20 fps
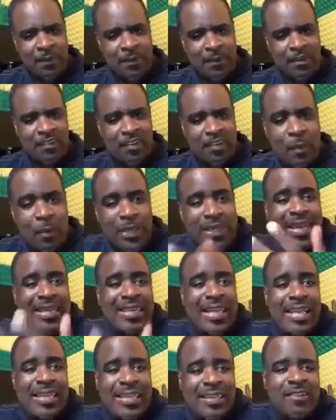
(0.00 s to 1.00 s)
So we
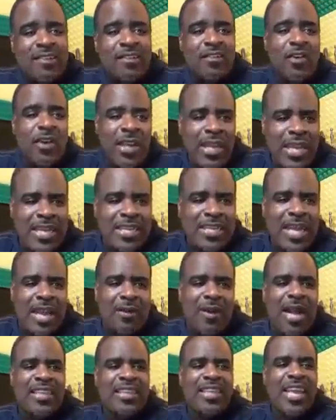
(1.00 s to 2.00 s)
cannot listen to
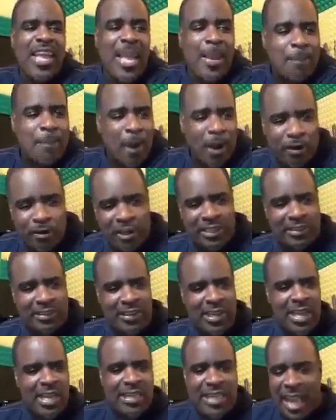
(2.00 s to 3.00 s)
ignorant hypocrites
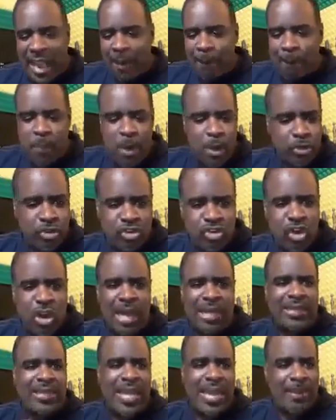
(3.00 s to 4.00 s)
like Buju
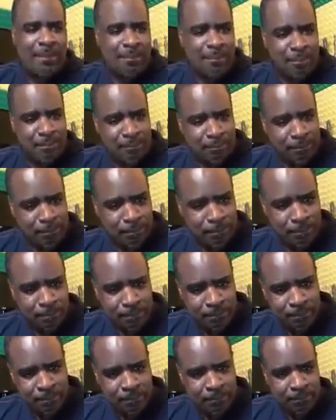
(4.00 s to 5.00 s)
and them,
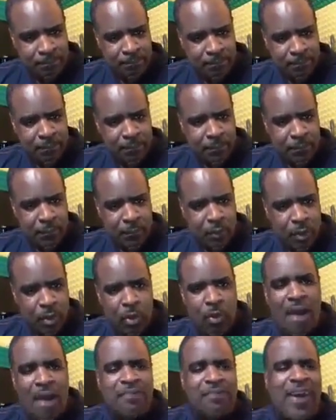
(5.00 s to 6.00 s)

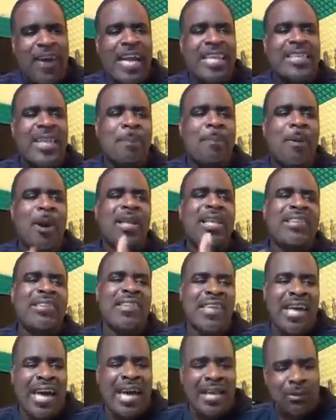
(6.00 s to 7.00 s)
who are fighting a
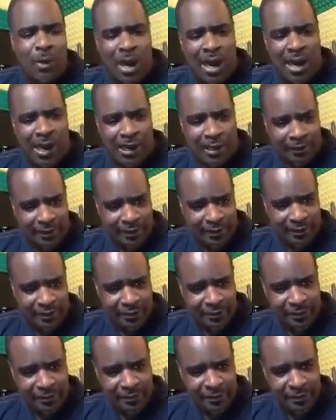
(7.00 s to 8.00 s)
political war.
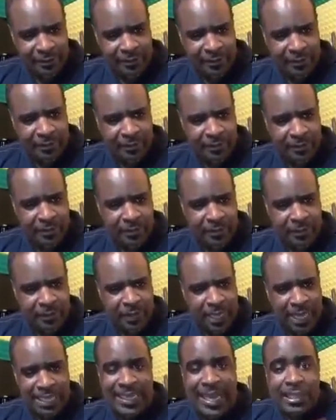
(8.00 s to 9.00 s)

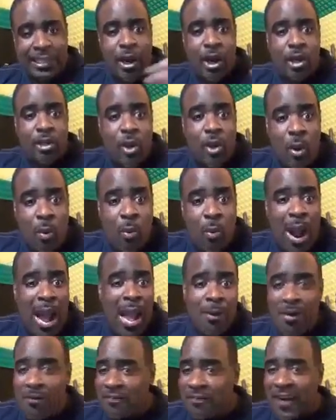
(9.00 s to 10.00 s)
And I don't know
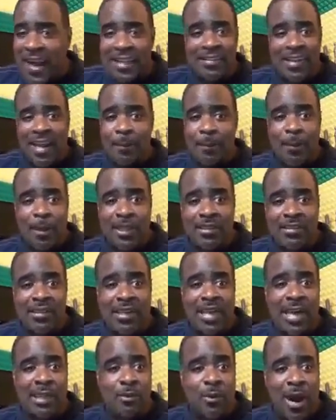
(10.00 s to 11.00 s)
why we're fighting a
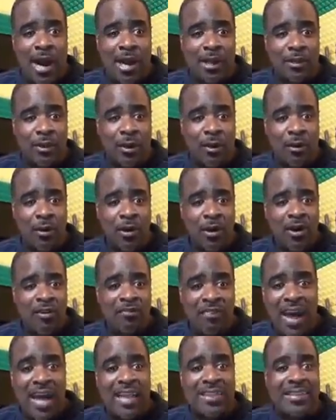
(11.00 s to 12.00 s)
political war now.
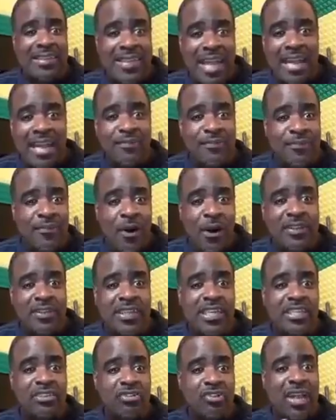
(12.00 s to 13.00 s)

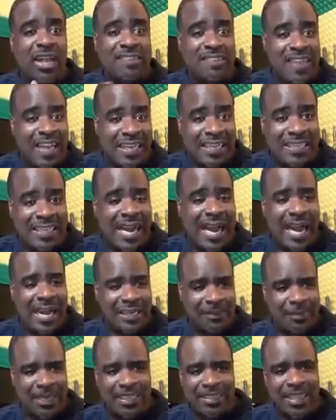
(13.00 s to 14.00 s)
49-14 should have settled the
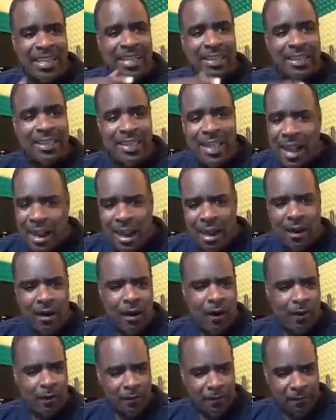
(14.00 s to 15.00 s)
argument long
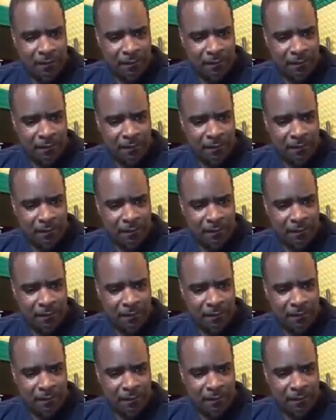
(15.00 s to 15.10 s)
ago.